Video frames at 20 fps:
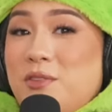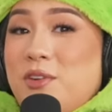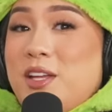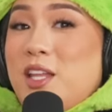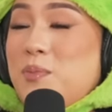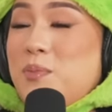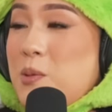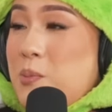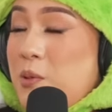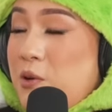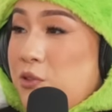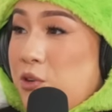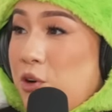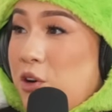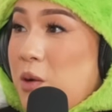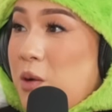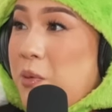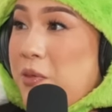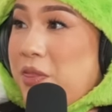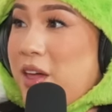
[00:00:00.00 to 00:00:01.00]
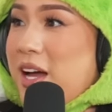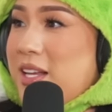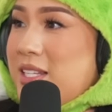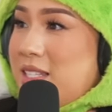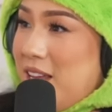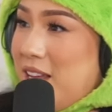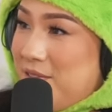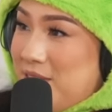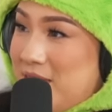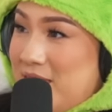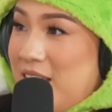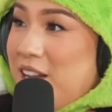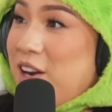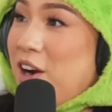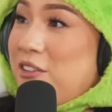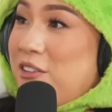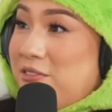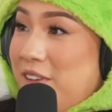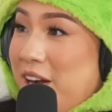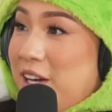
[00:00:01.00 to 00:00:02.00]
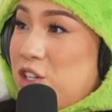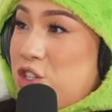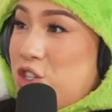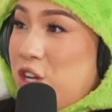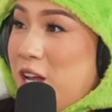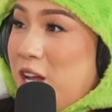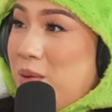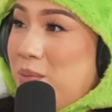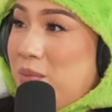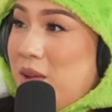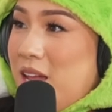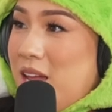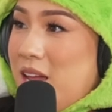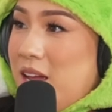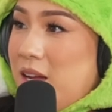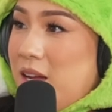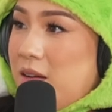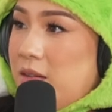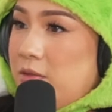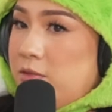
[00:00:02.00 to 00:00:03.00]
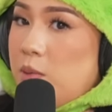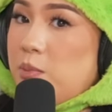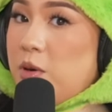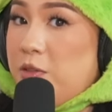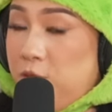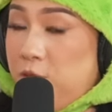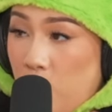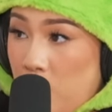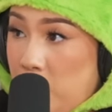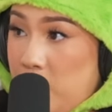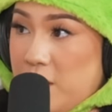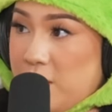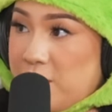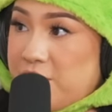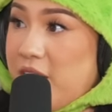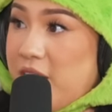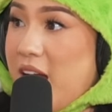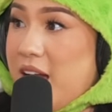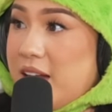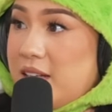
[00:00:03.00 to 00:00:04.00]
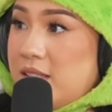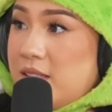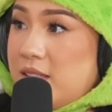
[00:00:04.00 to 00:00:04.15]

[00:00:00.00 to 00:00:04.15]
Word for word: way that people have grown up with us, they've seen our friendship mm-hmm. from before we were friends